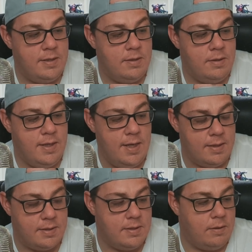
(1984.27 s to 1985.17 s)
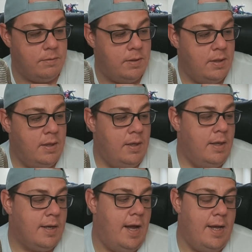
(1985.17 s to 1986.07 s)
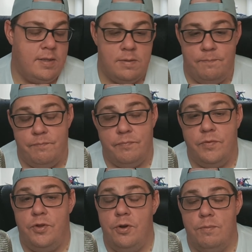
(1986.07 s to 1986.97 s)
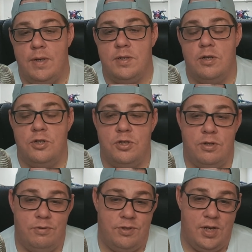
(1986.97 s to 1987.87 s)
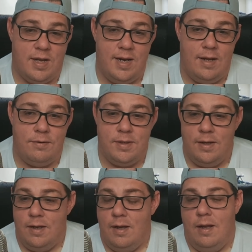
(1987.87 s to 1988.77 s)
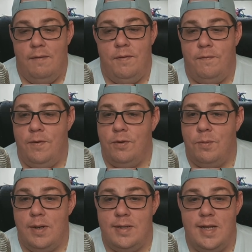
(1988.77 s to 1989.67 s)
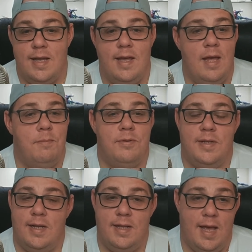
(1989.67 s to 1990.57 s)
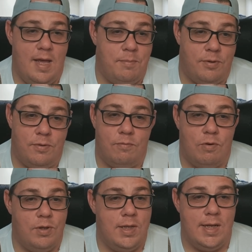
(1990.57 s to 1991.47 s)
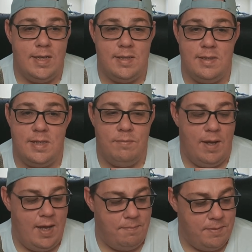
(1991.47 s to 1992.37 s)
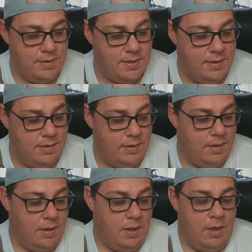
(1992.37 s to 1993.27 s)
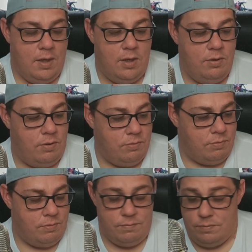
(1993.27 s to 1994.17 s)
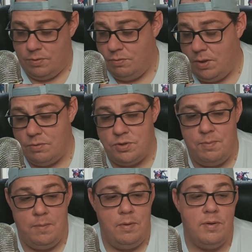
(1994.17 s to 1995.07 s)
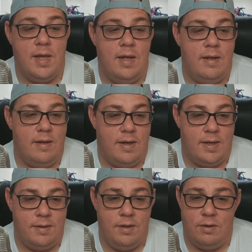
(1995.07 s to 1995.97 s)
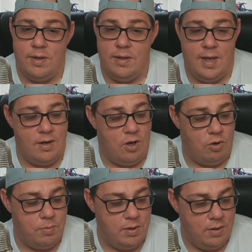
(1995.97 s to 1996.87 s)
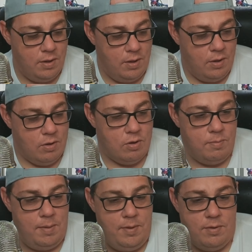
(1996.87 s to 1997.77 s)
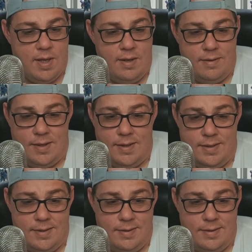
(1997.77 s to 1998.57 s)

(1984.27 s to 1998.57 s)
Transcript: to get. So, guys, do your research. Check it out. If you feel you want to take a gamble, take the gamble. Roll the dice and see what happens. You know, who knows? Maybe you'll get, you know, get a homer, or maybe you'll get a